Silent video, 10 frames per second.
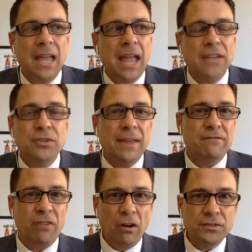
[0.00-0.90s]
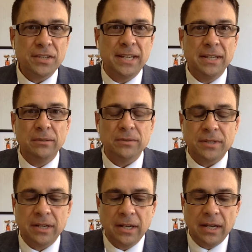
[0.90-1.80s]
And so that false
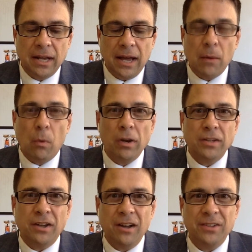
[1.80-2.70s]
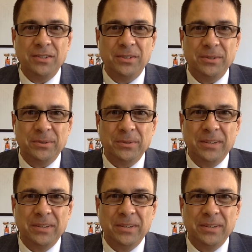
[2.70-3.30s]
guilt I want to talk to